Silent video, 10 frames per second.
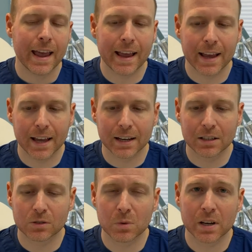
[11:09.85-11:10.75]
And I
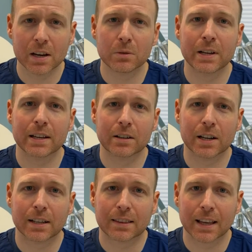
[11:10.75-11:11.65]
just want to kind of
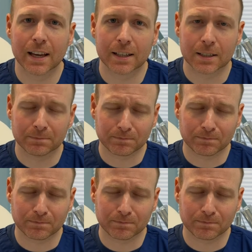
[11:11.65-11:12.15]
reiterate that